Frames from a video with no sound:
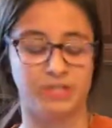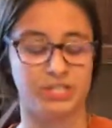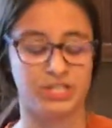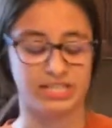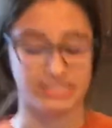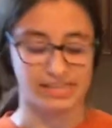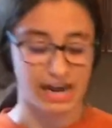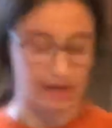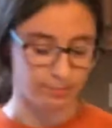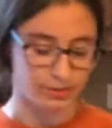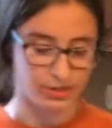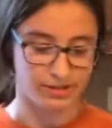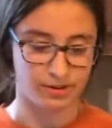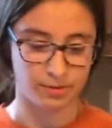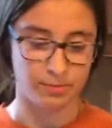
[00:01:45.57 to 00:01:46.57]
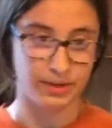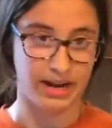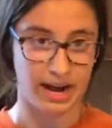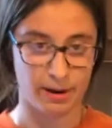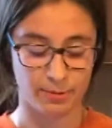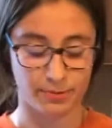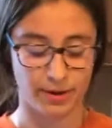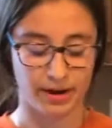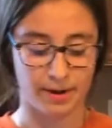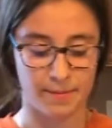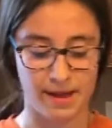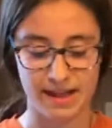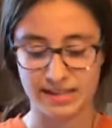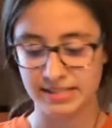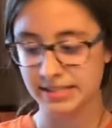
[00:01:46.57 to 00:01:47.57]
which is optional but I would
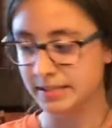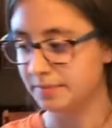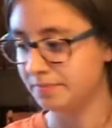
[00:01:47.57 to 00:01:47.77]
recommend,